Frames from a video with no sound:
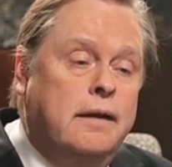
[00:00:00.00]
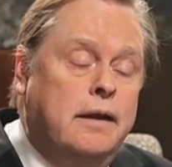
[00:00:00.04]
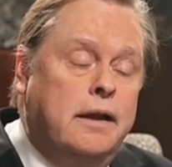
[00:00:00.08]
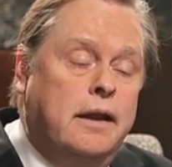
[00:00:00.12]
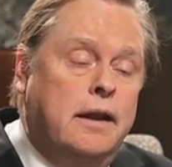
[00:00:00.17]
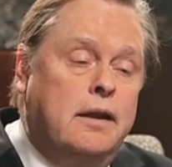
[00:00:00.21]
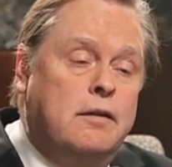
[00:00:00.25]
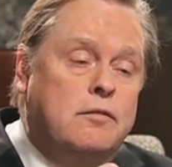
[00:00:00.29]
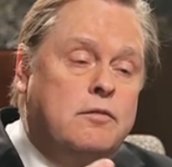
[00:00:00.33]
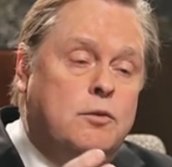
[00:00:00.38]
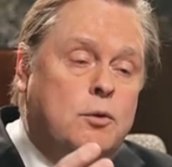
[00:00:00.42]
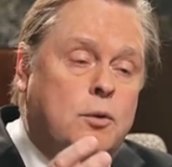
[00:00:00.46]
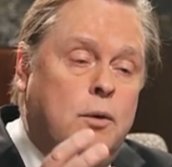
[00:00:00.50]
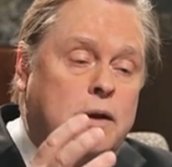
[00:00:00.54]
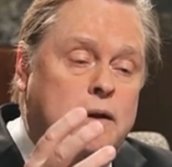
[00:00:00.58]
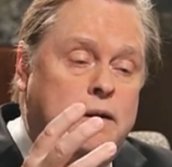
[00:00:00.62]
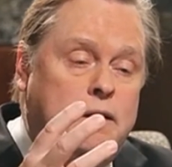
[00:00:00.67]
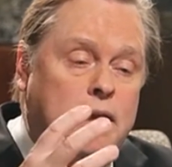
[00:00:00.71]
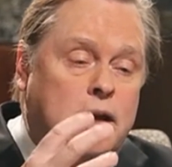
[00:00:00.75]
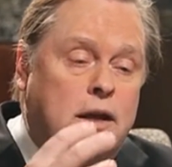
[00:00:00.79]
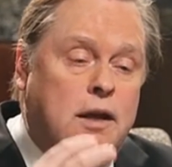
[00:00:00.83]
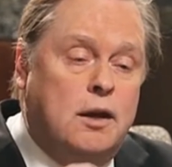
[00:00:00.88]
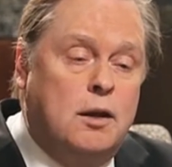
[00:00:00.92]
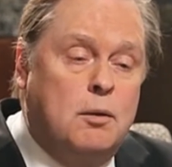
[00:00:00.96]
And if you had
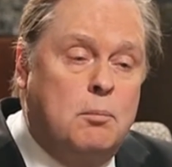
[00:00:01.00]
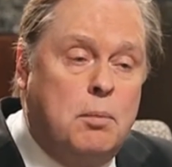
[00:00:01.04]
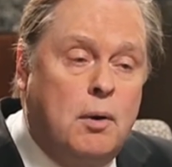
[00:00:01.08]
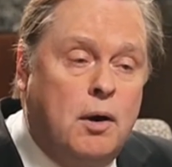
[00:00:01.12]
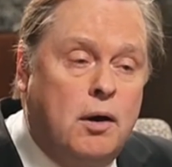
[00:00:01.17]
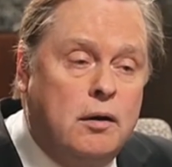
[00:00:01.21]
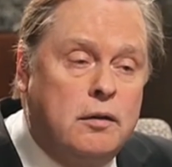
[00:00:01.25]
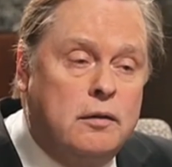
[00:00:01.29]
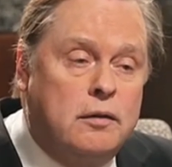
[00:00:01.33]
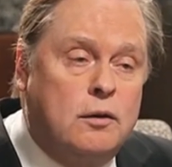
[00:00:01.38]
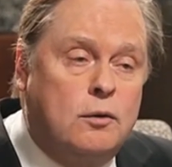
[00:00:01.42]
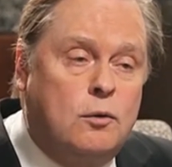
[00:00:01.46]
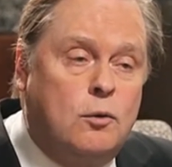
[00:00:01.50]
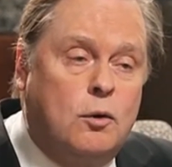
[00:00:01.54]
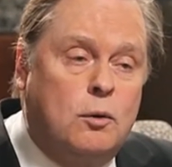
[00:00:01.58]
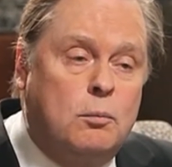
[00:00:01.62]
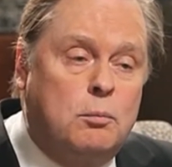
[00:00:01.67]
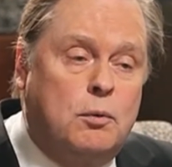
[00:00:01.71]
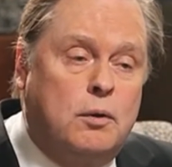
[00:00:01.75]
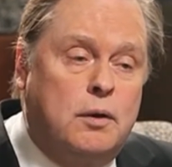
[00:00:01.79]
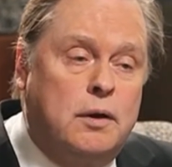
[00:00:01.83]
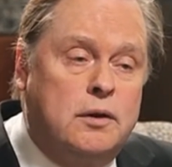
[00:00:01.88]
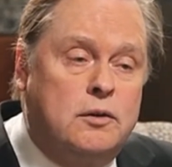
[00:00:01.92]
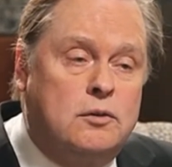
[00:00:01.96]
taken apart the
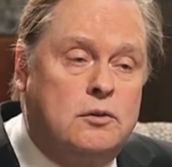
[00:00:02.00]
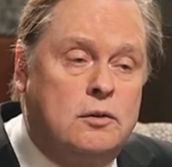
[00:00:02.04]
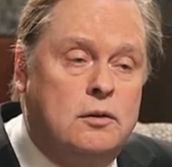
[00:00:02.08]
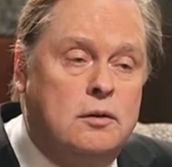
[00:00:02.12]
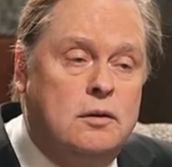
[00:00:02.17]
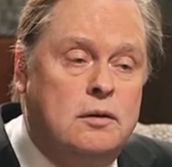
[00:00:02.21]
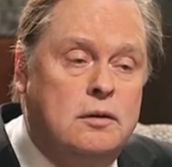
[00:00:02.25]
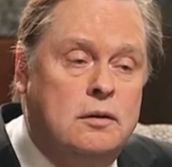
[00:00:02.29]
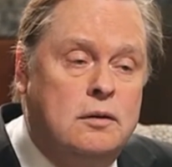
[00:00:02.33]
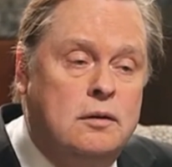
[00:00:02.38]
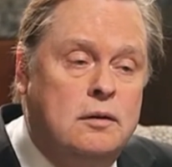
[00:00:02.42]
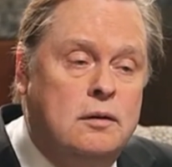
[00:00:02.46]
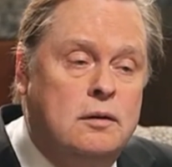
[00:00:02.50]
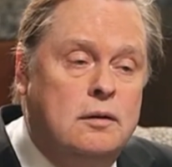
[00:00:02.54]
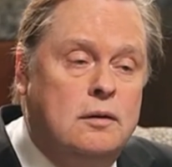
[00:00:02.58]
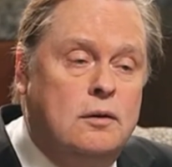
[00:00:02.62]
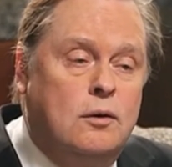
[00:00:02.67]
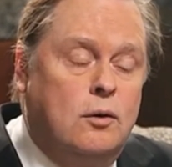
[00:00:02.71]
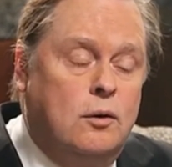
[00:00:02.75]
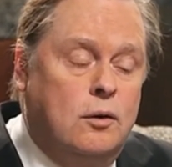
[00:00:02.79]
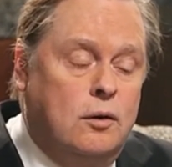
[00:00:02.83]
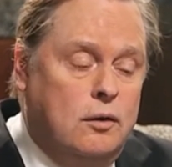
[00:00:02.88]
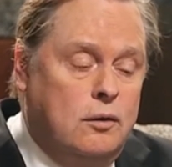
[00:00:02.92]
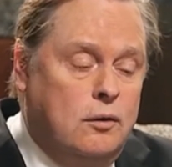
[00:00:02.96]
corporation
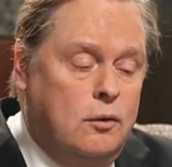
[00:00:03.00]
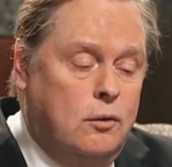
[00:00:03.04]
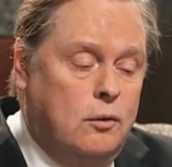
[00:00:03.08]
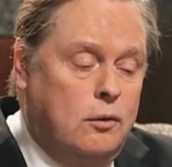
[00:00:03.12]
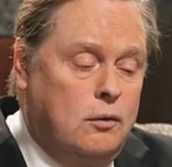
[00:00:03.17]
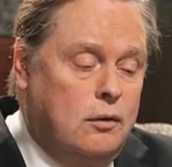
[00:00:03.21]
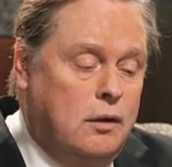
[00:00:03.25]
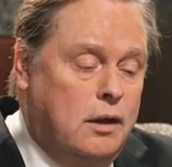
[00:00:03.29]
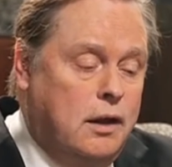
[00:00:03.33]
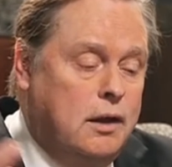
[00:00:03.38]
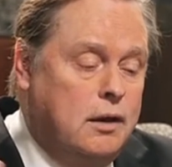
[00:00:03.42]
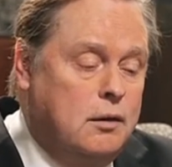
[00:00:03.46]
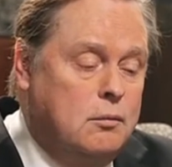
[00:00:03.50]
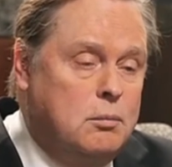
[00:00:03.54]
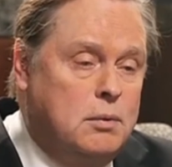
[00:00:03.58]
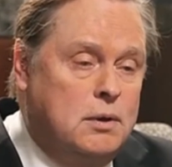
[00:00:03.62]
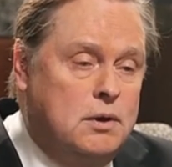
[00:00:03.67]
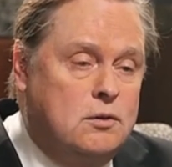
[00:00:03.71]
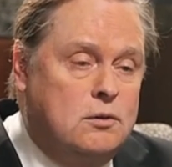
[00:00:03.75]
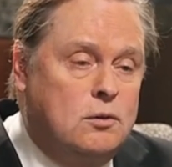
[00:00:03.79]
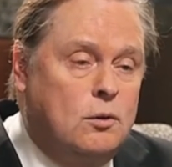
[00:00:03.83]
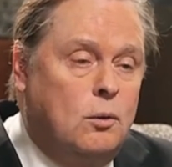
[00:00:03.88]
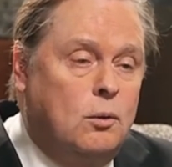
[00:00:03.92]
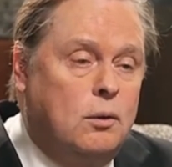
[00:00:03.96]
or let it be
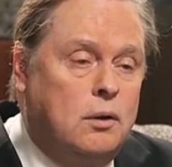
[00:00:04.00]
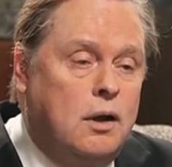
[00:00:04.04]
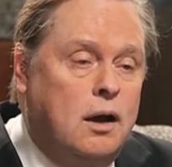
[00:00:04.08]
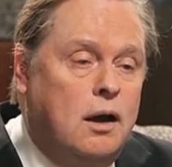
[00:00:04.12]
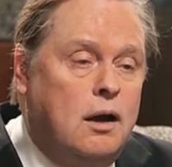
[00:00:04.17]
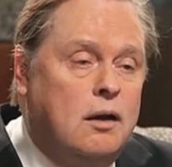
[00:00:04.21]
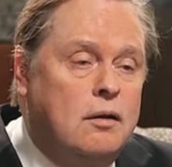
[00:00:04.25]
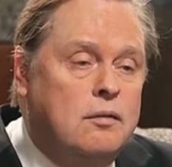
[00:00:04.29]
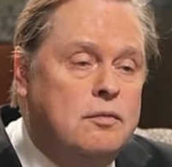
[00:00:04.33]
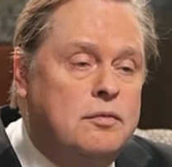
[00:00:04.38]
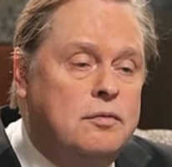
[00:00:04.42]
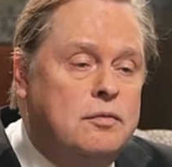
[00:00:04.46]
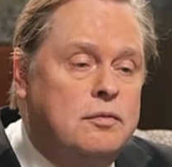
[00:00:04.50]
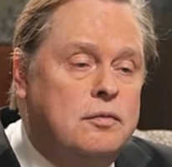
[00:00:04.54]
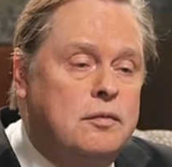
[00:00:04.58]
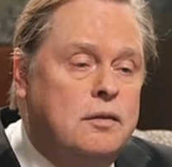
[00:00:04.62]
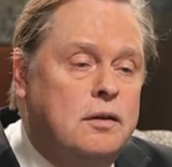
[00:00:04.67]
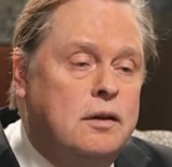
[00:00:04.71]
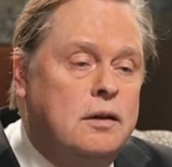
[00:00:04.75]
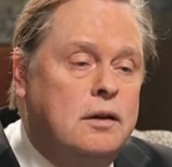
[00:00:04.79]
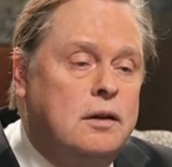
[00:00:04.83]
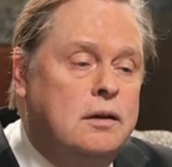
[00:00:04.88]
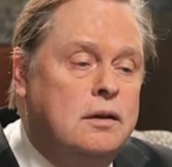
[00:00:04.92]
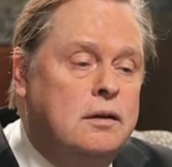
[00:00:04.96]
sold off,
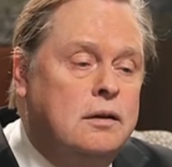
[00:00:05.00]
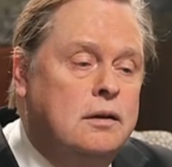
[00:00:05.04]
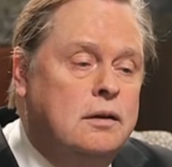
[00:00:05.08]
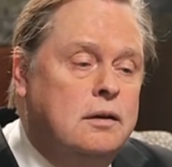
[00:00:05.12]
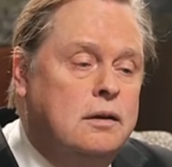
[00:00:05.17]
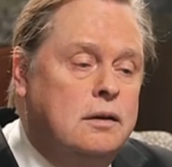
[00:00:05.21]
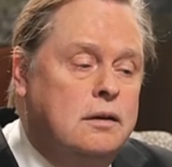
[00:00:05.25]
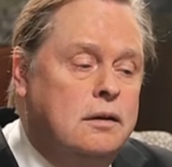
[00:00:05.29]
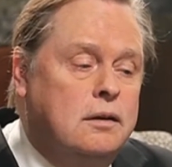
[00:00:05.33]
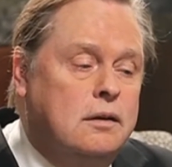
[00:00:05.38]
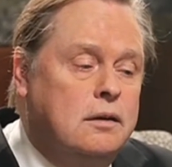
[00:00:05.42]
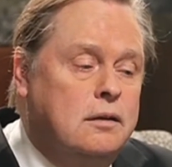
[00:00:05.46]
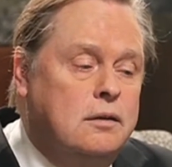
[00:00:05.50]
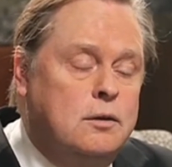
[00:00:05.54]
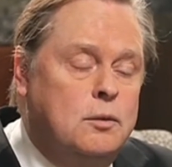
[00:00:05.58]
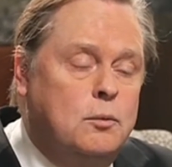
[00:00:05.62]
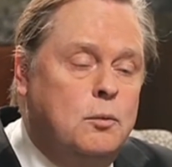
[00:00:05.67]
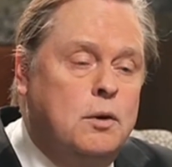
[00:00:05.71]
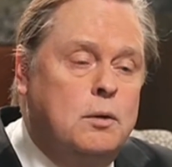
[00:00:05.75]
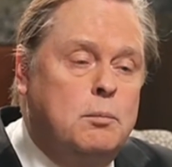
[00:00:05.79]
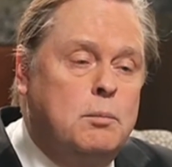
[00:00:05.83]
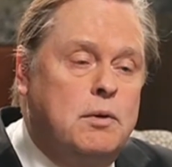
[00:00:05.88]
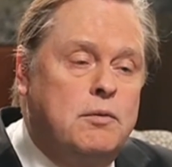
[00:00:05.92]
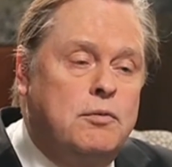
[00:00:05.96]
you
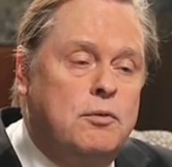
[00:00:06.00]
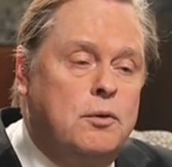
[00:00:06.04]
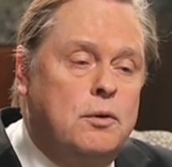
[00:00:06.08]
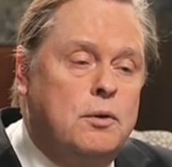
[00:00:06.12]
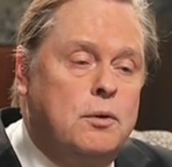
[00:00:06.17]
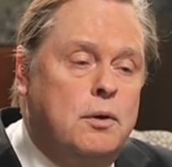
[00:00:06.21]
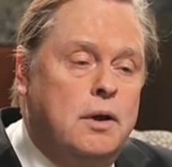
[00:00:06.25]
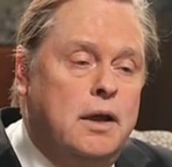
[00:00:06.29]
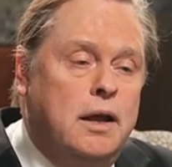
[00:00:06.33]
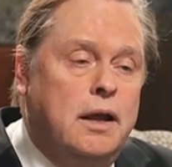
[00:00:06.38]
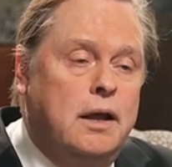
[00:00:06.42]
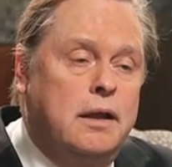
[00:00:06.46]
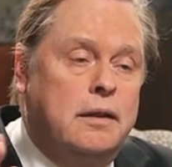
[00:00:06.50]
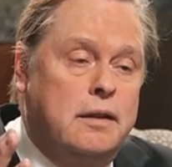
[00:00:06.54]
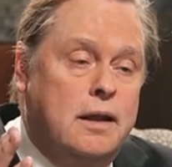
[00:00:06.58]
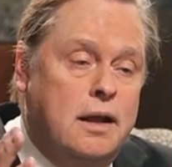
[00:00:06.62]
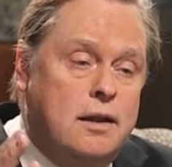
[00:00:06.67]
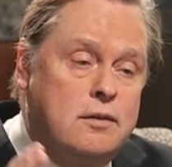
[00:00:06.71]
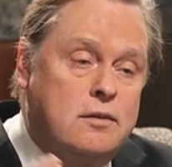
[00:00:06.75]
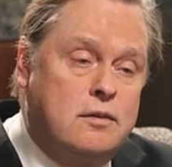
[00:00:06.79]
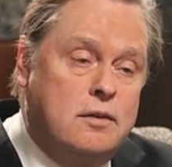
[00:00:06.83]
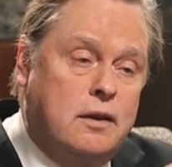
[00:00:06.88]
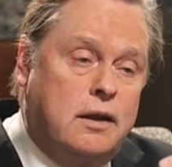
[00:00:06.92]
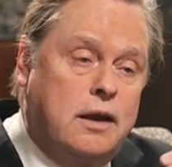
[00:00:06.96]
wouldn't be further ahead.
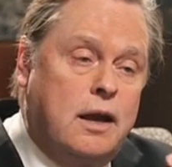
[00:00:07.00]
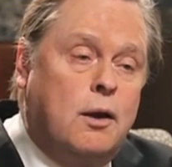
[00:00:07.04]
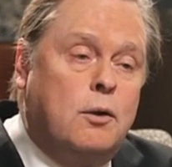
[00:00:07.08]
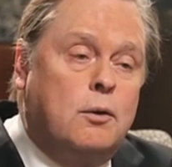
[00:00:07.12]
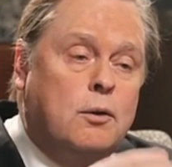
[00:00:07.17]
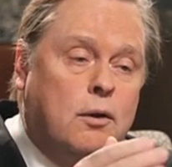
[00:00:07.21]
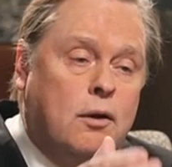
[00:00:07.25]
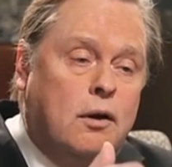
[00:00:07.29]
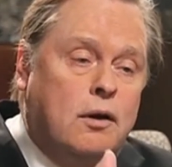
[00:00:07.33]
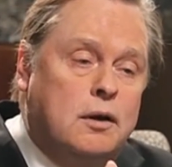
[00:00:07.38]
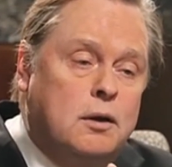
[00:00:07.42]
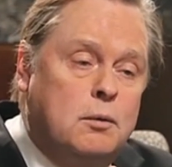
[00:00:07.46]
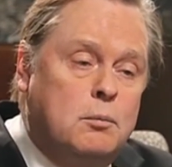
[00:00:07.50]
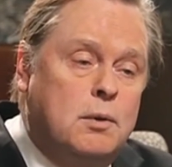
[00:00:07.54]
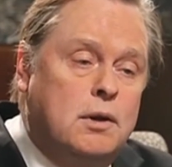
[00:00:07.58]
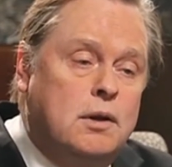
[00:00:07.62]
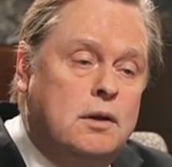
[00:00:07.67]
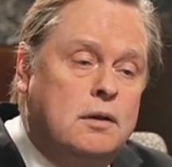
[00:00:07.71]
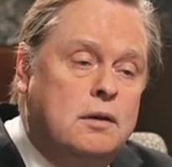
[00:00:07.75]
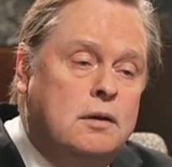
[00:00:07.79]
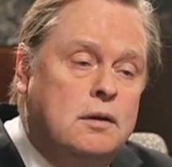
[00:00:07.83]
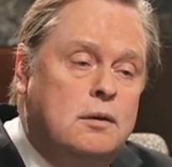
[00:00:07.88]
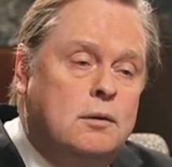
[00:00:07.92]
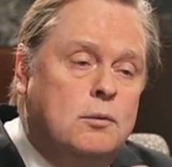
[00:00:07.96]
That's the counter
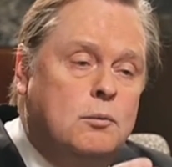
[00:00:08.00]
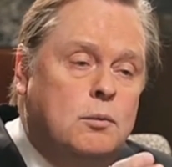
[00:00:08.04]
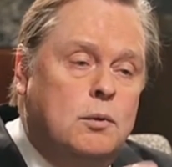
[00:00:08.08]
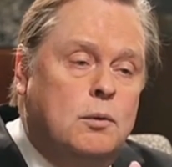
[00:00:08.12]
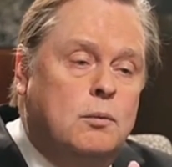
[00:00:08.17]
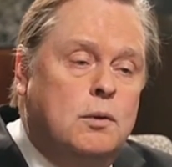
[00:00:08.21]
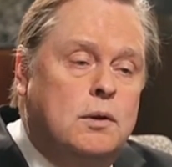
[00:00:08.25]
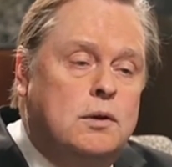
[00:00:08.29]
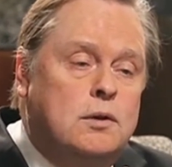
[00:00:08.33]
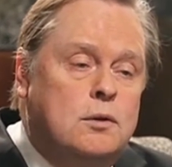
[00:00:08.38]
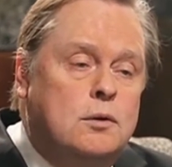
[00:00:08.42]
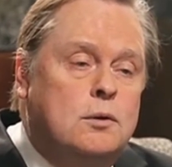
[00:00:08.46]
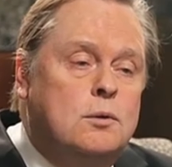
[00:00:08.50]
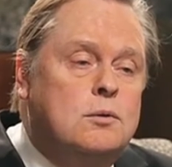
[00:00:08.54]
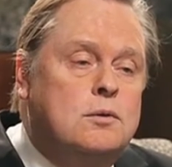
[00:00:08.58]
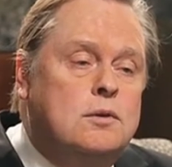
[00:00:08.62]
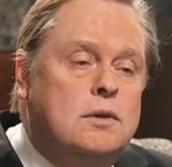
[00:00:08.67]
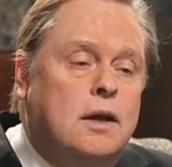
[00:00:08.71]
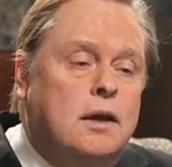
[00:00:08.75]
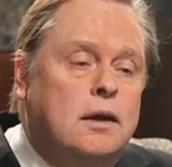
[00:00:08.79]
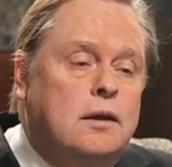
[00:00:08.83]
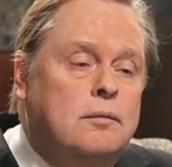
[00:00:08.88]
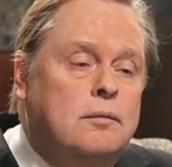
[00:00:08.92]
argument. What do you say?